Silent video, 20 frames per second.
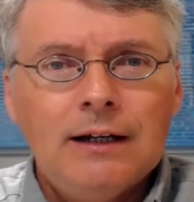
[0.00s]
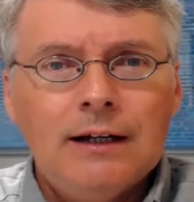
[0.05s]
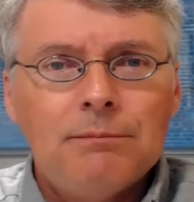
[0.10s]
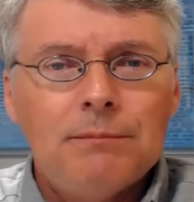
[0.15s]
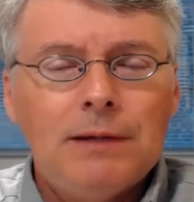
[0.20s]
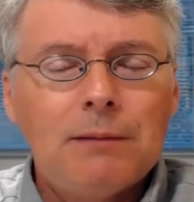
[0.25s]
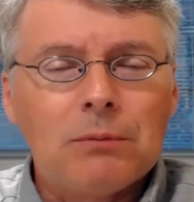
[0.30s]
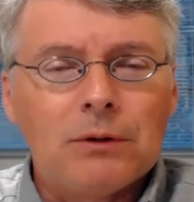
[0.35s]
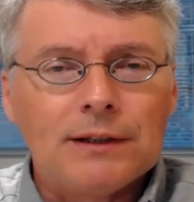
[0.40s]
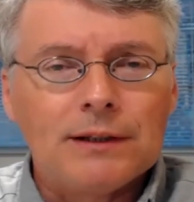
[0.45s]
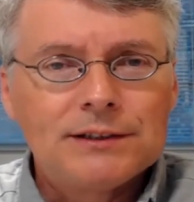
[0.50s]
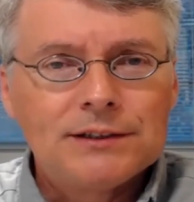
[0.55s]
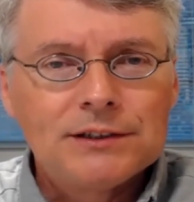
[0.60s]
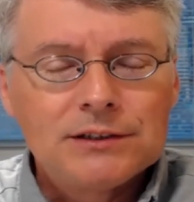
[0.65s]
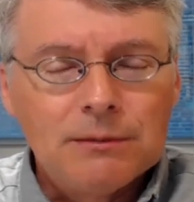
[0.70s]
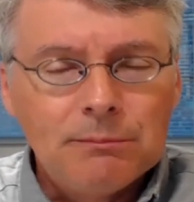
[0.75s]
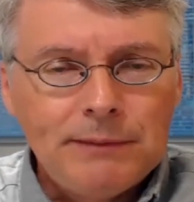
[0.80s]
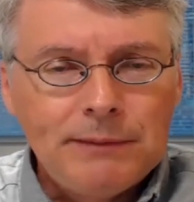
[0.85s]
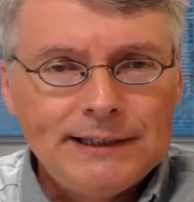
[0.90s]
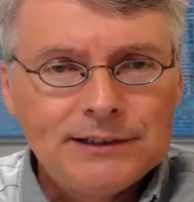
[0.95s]
Remember,
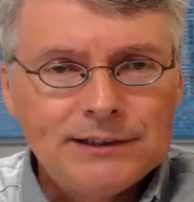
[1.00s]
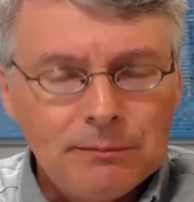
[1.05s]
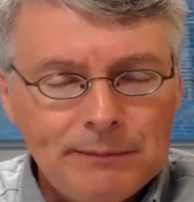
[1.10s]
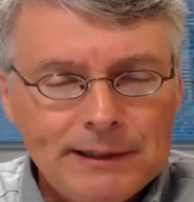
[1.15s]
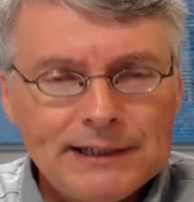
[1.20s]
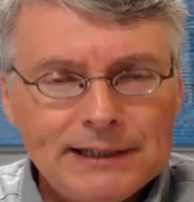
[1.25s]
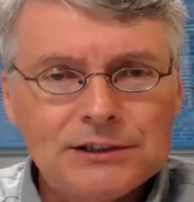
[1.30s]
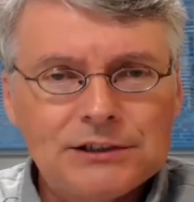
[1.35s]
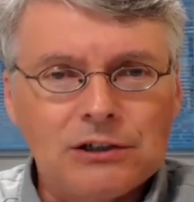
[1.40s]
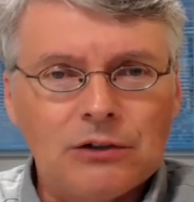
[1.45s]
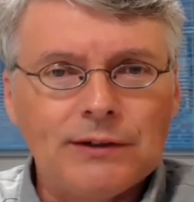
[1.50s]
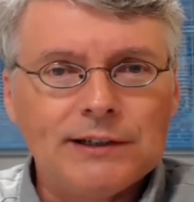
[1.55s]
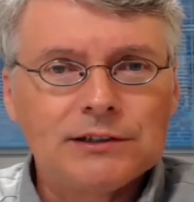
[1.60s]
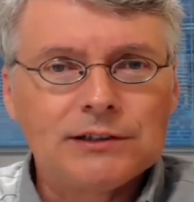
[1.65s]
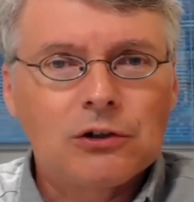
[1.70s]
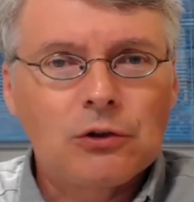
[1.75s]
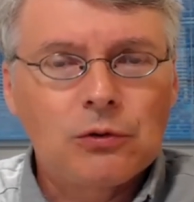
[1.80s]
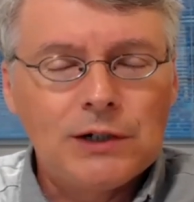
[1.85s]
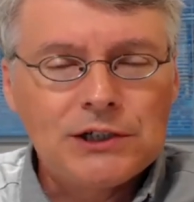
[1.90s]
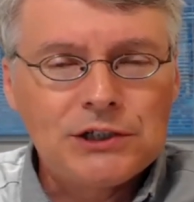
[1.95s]
he's a minister, he's
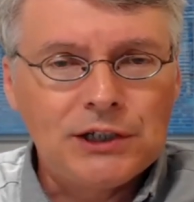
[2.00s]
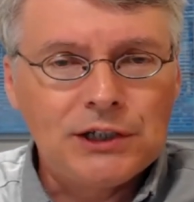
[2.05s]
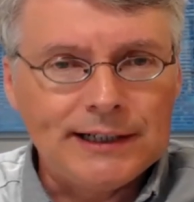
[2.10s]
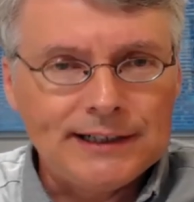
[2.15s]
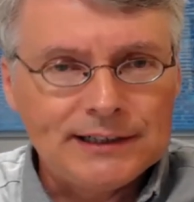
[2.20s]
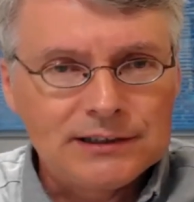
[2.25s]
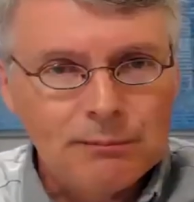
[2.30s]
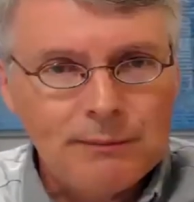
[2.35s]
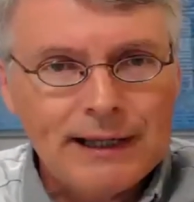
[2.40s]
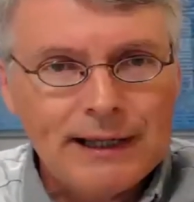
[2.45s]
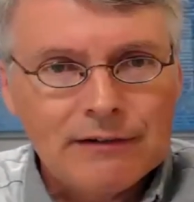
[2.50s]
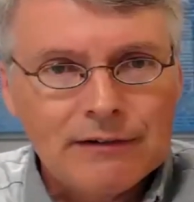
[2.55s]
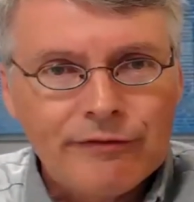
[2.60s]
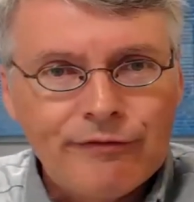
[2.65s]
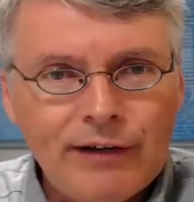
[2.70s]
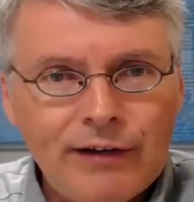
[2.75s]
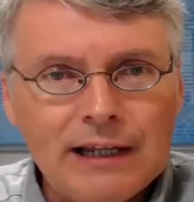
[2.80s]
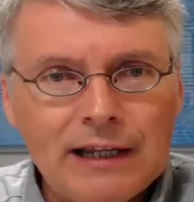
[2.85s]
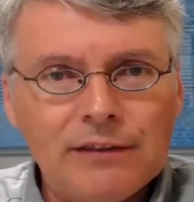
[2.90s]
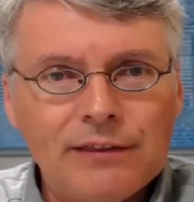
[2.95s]
a Christian, he's a man of
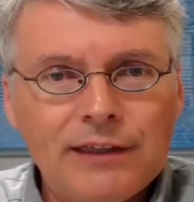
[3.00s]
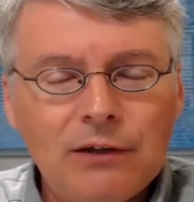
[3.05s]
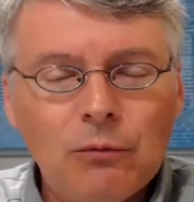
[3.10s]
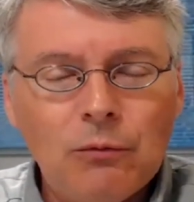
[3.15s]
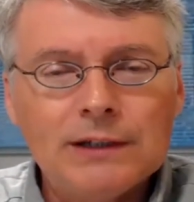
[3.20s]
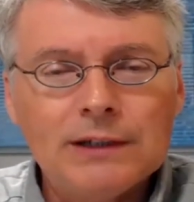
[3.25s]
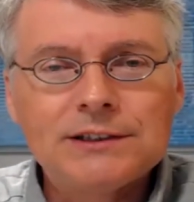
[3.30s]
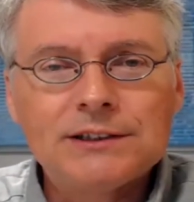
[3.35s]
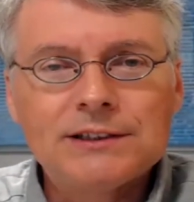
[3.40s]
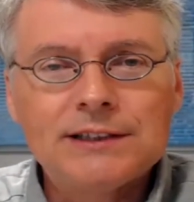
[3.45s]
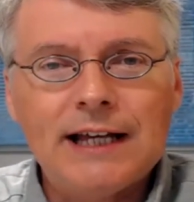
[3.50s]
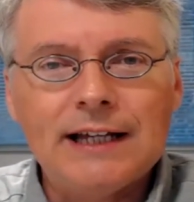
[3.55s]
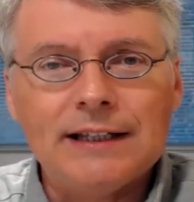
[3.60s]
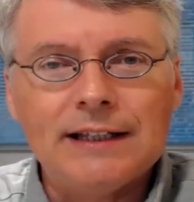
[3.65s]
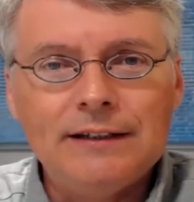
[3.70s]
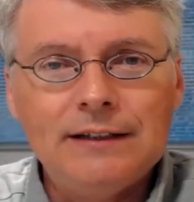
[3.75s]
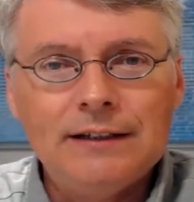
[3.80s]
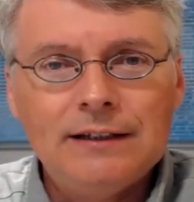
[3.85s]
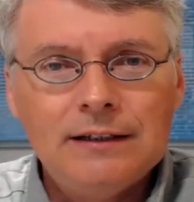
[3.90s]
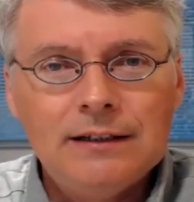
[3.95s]
faith. He once
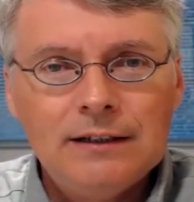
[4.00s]
said,